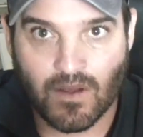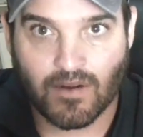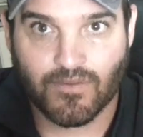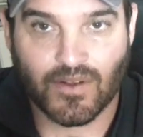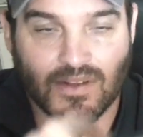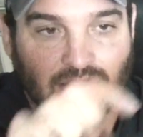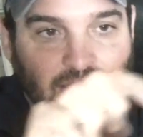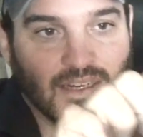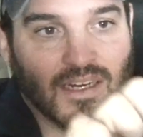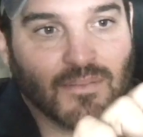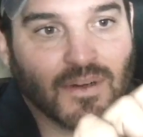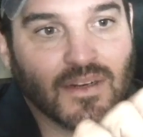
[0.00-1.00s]
I don't know if you can see
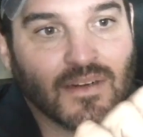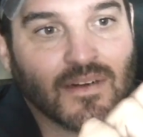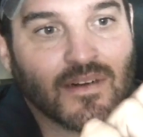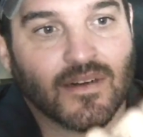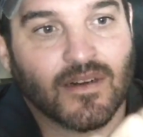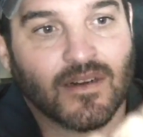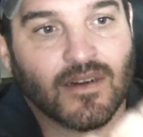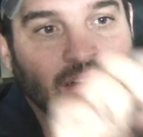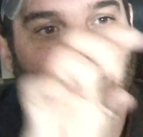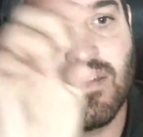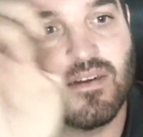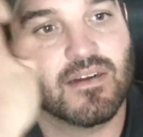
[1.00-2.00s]
that, but
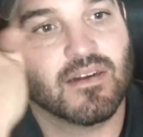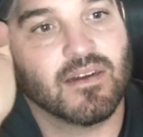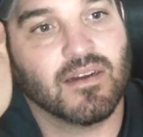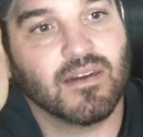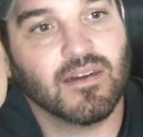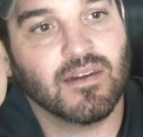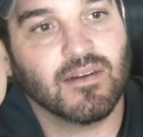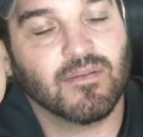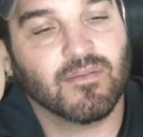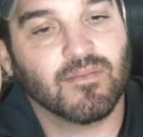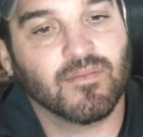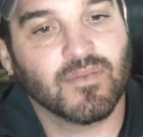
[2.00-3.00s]
okay.
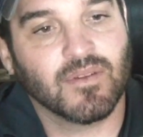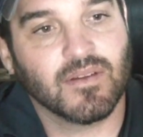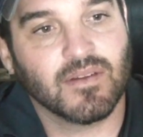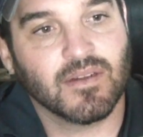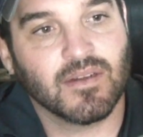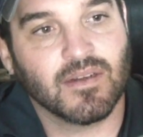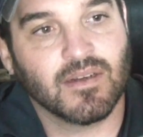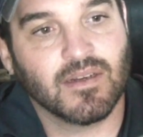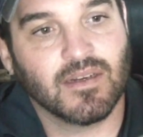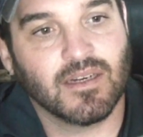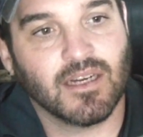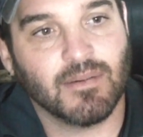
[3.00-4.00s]

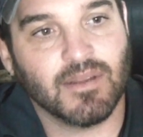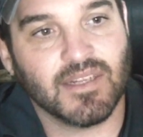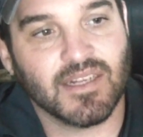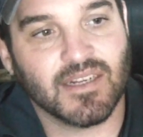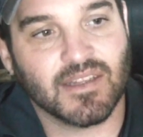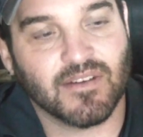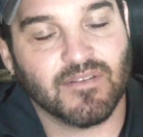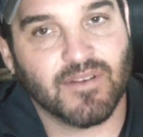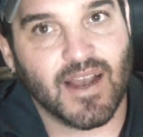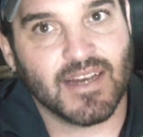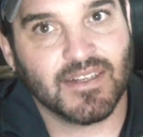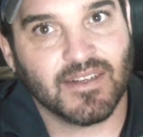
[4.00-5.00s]
I mean, this thing's not the
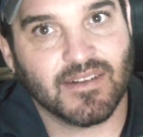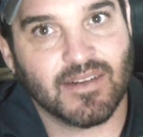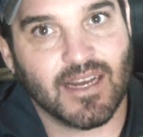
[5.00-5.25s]
fastest